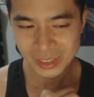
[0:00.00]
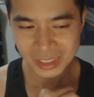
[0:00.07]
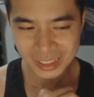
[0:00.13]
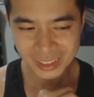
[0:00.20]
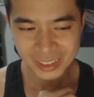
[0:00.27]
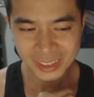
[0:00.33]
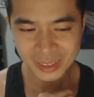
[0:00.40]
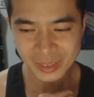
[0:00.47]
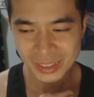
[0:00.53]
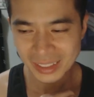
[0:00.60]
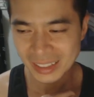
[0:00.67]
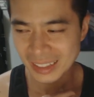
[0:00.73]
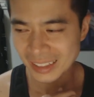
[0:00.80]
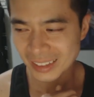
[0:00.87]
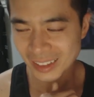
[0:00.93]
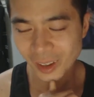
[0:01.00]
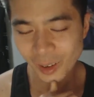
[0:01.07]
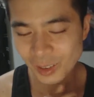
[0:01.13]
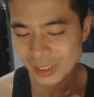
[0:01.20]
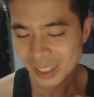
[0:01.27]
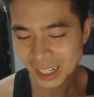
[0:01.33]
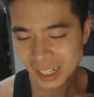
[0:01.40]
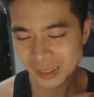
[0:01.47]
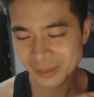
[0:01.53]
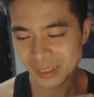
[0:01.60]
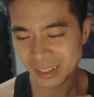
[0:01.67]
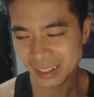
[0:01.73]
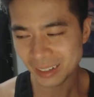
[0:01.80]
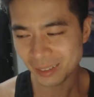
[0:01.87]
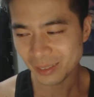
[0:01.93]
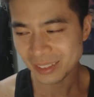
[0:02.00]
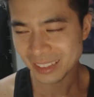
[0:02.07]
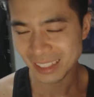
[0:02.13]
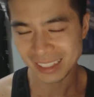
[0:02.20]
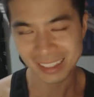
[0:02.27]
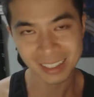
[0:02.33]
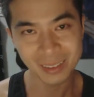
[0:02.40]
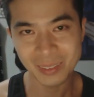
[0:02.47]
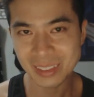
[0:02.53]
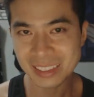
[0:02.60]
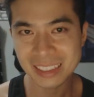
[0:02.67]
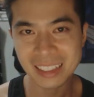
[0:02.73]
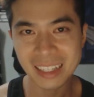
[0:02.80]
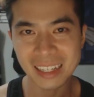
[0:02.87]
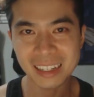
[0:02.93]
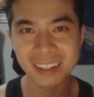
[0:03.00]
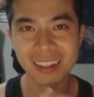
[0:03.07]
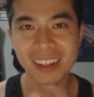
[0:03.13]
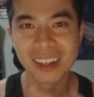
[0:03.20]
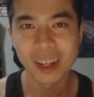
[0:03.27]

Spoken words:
was really good as well, and the whole time it was like, it wasn't like